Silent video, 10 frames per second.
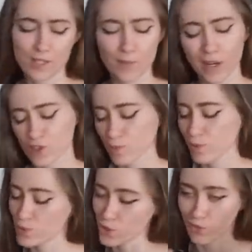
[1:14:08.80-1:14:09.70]
This brain just
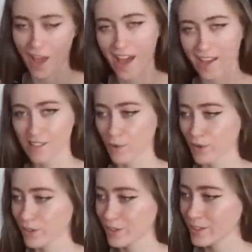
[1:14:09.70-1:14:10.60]
moves too fast,
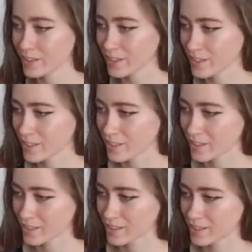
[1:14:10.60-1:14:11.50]
brother.
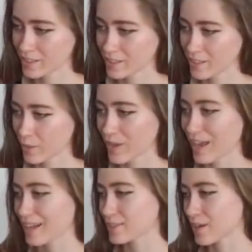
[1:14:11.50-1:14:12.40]
Well,
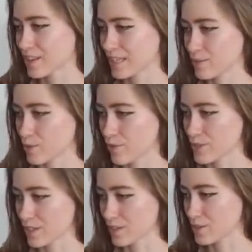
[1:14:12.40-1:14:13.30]
yeah, that's what I think he was
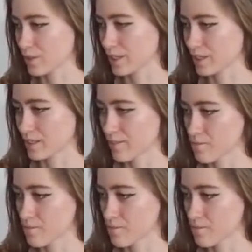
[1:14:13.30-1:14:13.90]
referencing on the two leg.